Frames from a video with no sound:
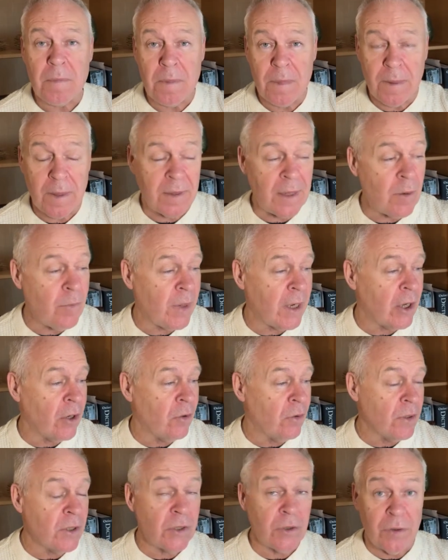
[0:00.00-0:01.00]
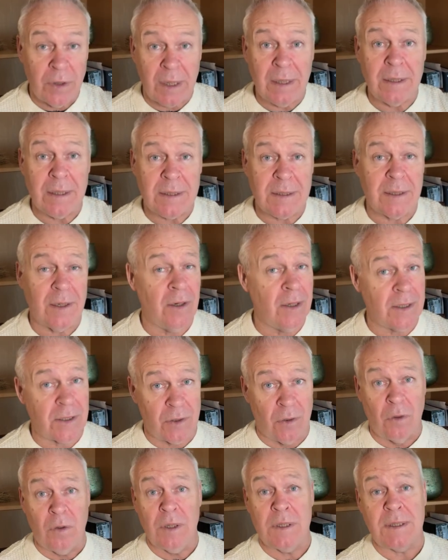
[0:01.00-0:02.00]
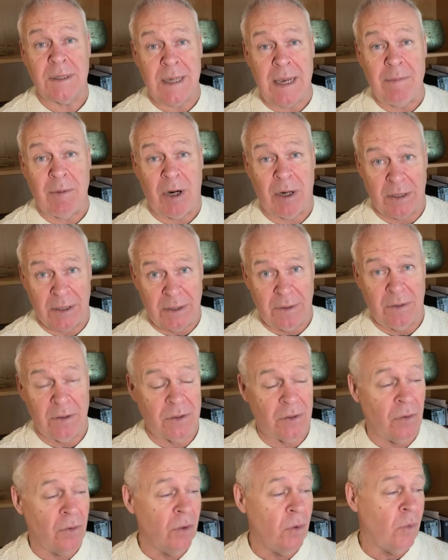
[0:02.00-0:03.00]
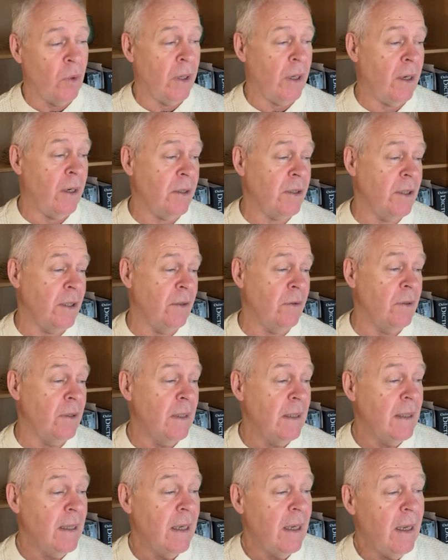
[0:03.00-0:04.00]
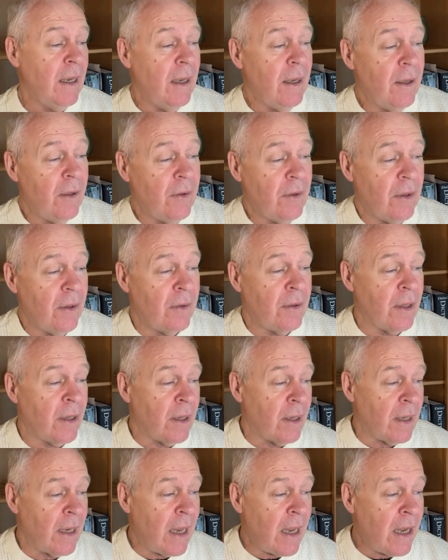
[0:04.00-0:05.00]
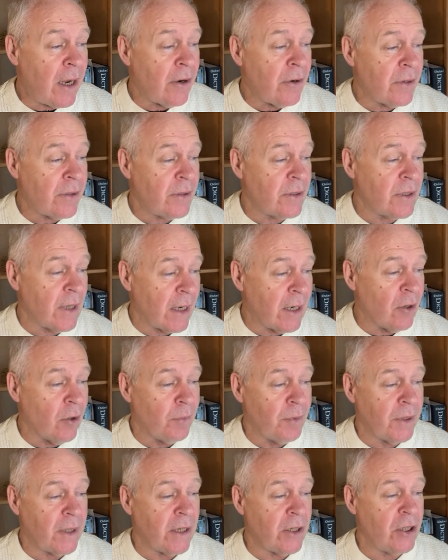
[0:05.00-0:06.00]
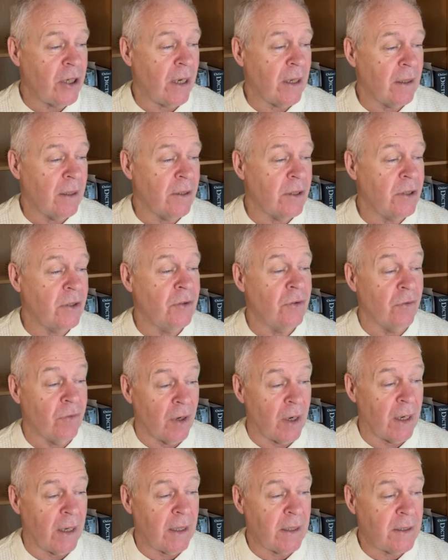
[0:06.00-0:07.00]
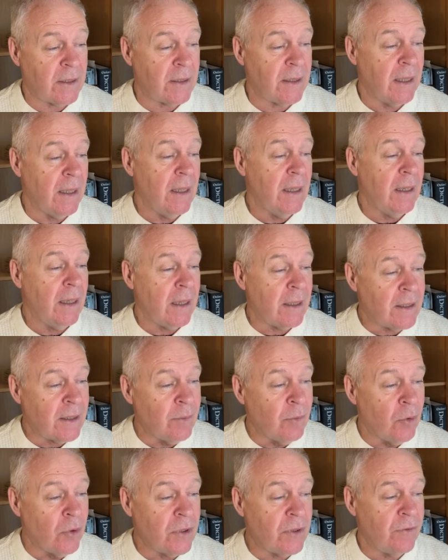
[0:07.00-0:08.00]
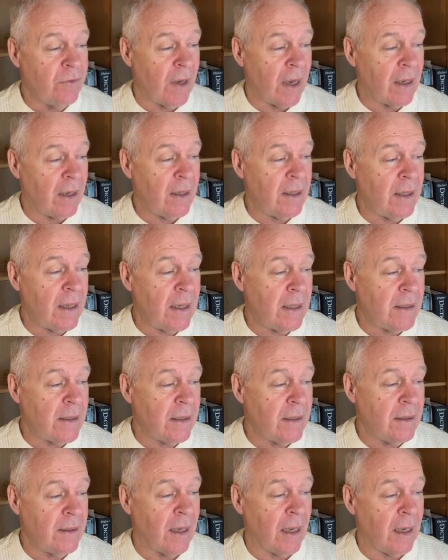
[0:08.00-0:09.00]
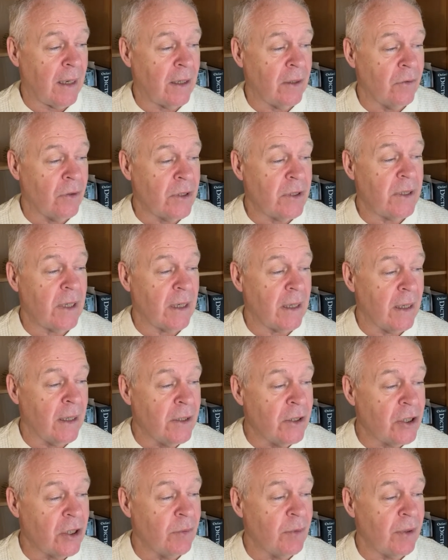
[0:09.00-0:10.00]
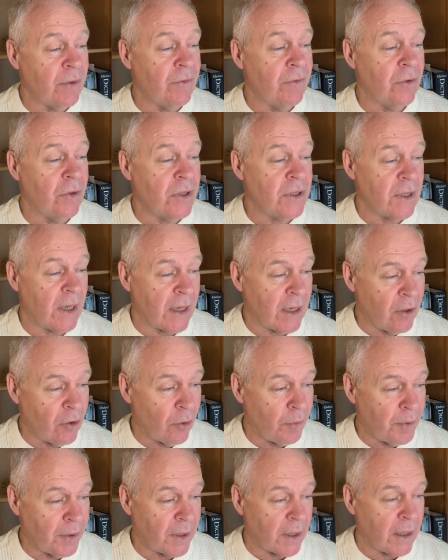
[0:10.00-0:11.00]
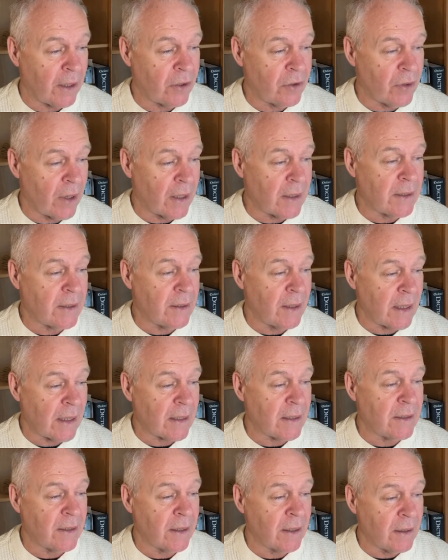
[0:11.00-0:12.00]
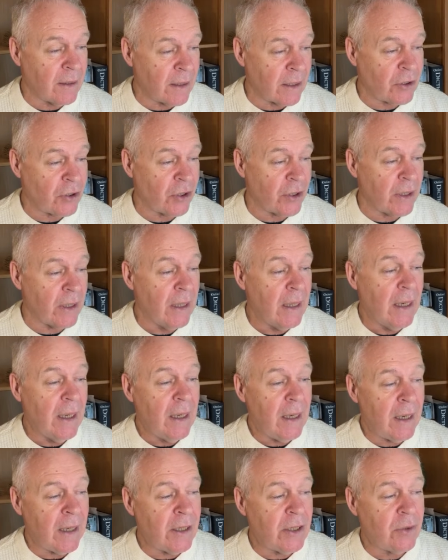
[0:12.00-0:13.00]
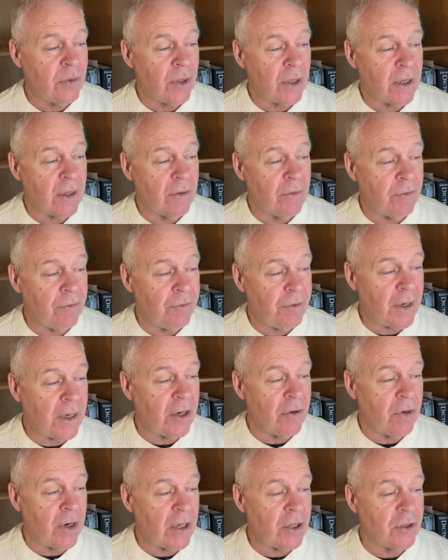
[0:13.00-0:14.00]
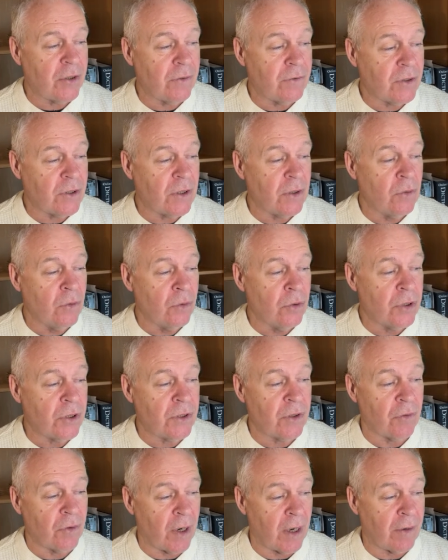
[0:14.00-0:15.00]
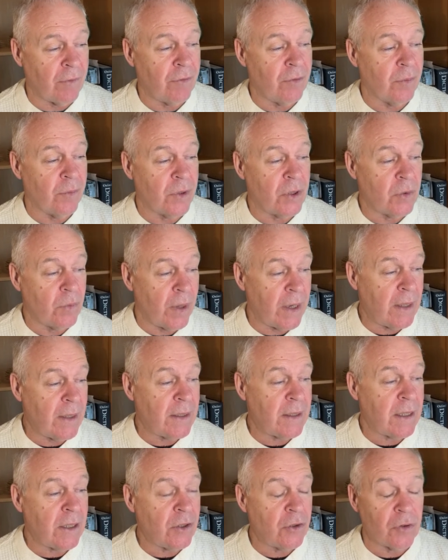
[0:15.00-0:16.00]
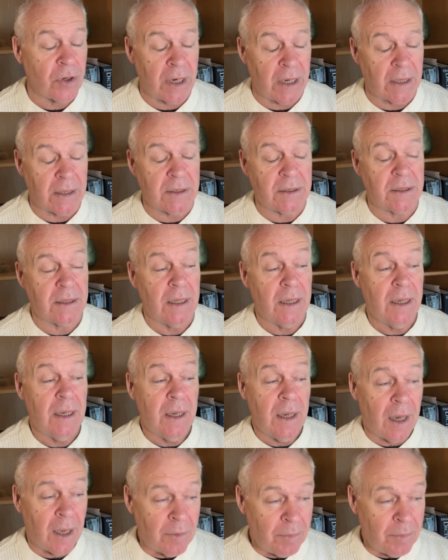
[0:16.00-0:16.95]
then we get on to, and this, it's all the same article, it's all the one article. The Hare Psychopathy Checklist Revised is the most validated diagnostic instrument for psychopathy. It translates the condition into a configuration of scores derived from 20 traits and